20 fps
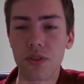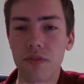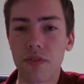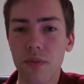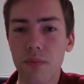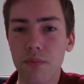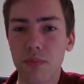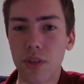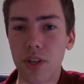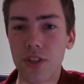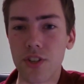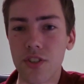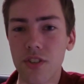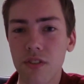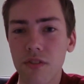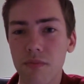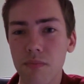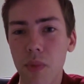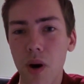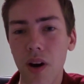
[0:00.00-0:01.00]
sort of
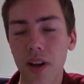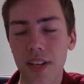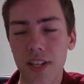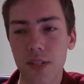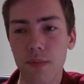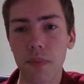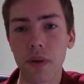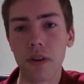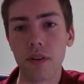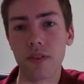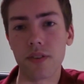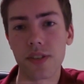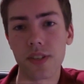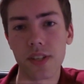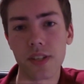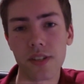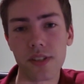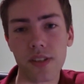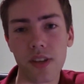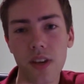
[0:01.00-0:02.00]
impression of my
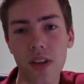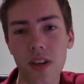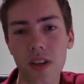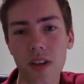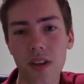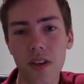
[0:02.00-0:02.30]
experiences